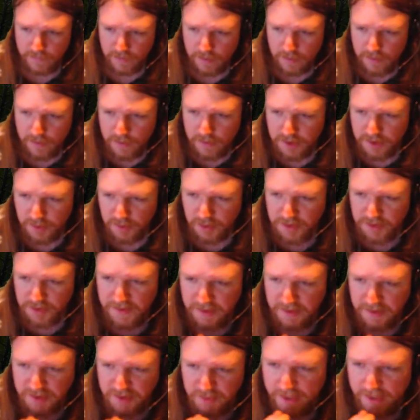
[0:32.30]
So what
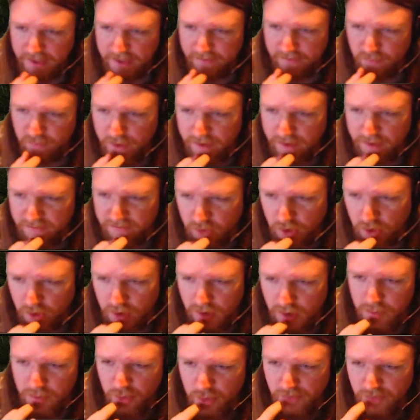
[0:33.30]
spells do we have? We have got
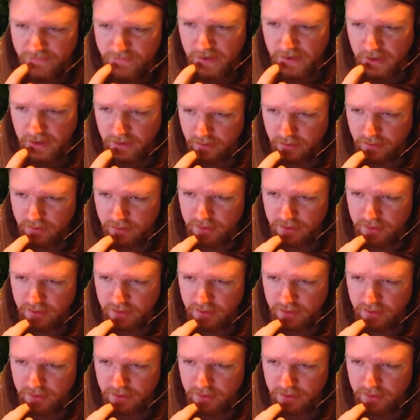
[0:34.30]
Armor of Faith.